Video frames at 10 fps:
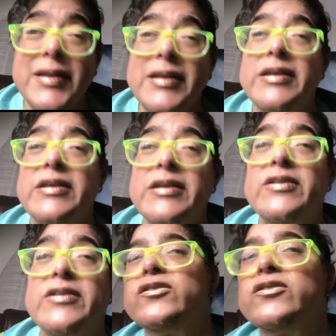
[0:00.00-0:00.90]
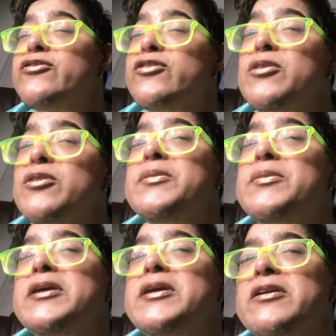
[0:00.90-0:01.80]
and affirm their
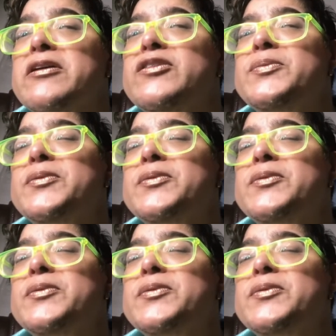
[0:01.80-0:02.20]
experience both as